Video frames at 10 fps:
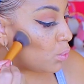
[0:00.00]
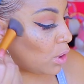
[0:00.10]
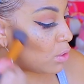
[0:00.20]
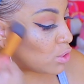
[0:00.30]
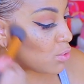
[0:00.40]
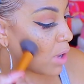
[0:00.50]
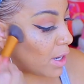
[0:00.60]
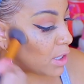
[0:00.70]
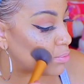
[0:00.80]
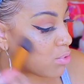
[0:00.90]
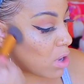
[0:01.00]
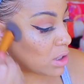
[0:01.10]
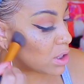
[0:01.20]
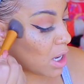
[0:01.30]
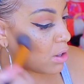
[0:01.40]
going to try this
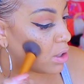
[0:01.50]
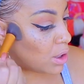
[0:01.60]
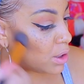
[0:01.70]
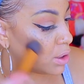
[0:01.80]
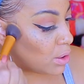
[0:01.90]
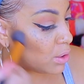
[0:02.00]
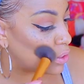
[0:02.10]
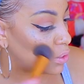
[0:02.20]
brush out, honey.